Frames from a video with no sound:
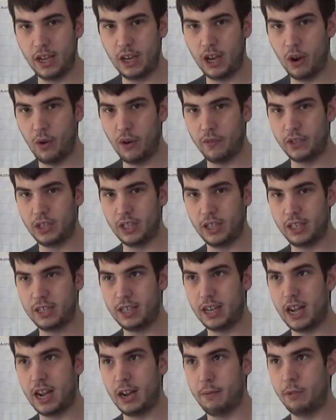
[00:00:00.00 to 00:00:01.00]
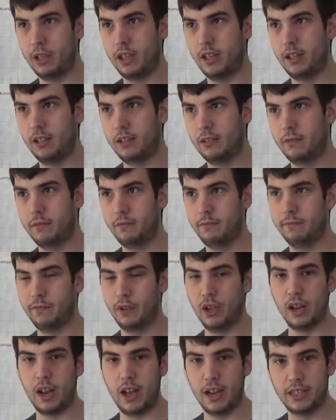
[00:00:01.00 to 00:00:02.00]
You know, obviously the time that
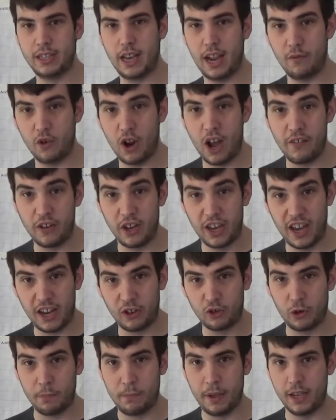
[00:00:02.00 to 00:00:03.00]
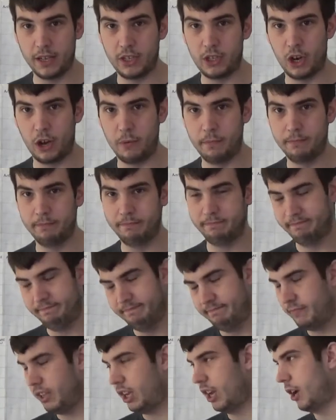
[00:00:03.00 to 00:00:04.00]
Wehrlein saved not having an extra pit stop.
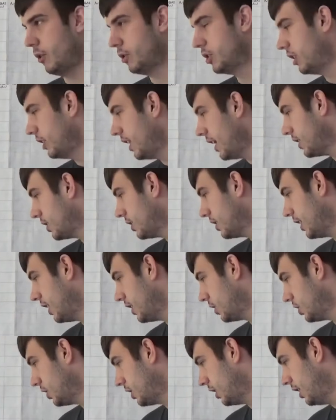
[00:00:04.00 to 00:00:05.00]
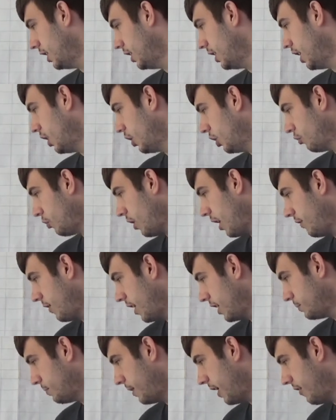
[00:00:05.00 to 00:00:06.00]
You know, so that's that's uh, a great
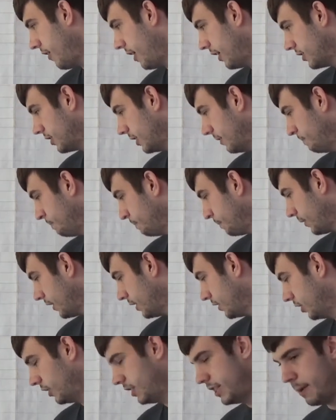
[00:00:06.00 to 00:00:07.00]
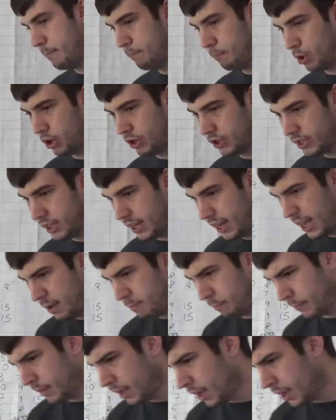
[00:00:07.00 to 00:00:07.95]
race by Ericsson. So ten points to him.